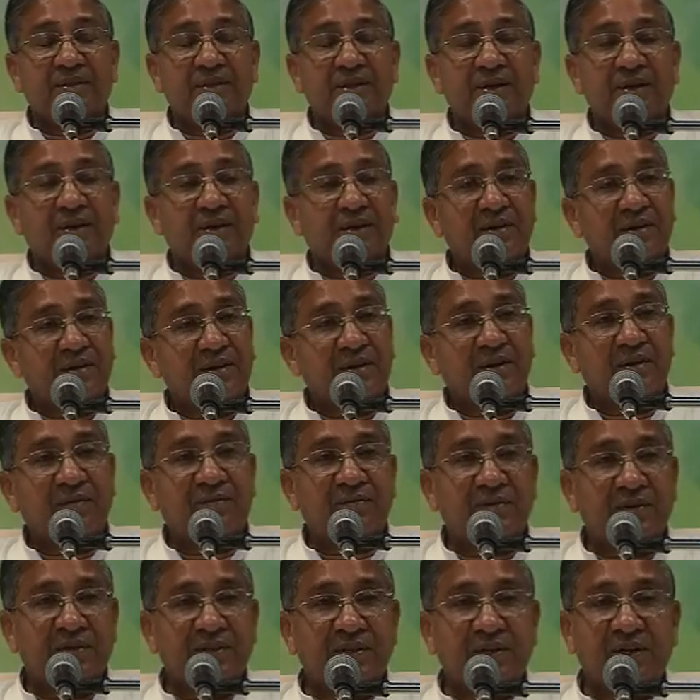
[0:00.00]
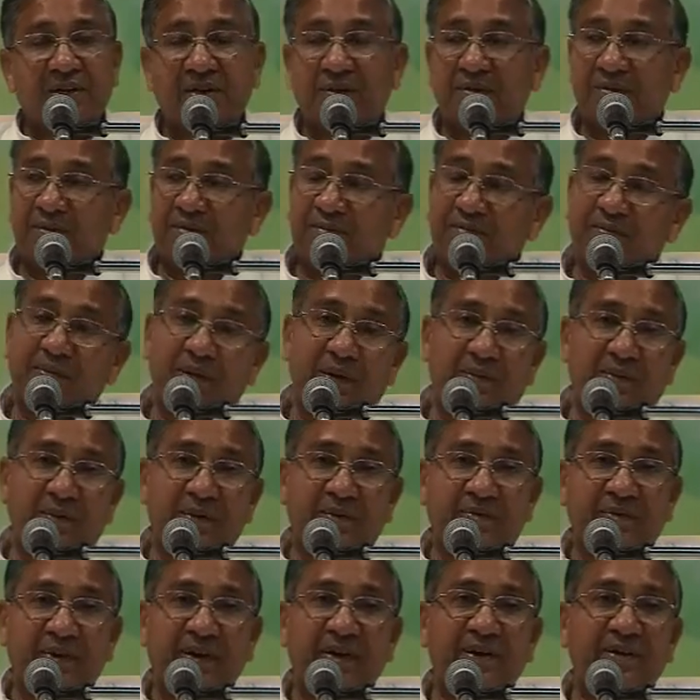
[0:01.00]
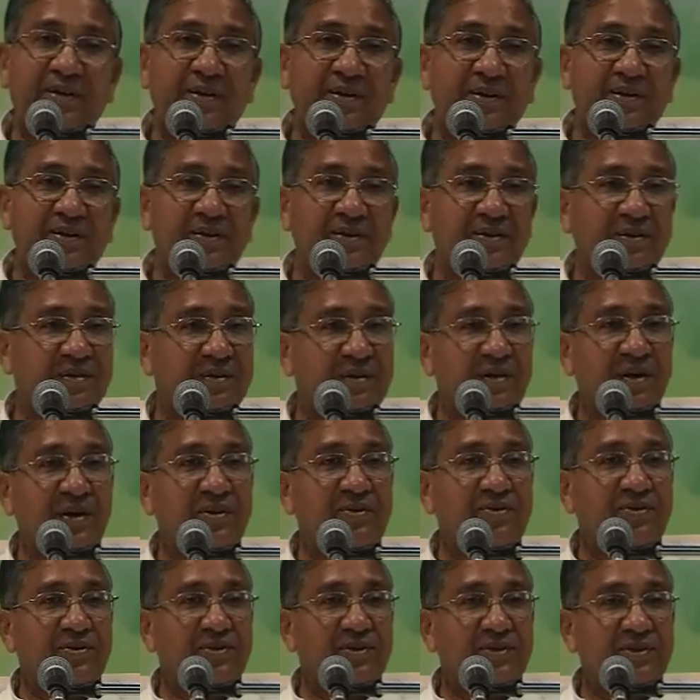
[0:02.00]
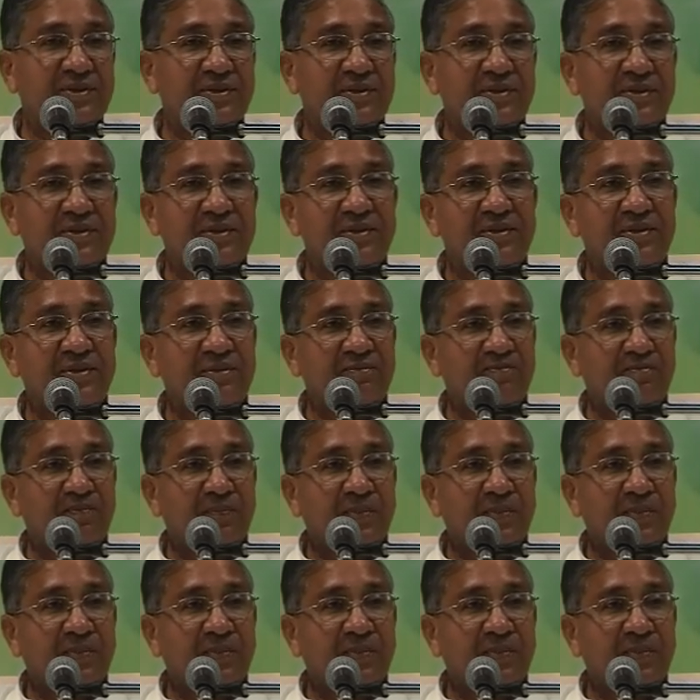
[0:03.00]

Then after that Baba went out huh?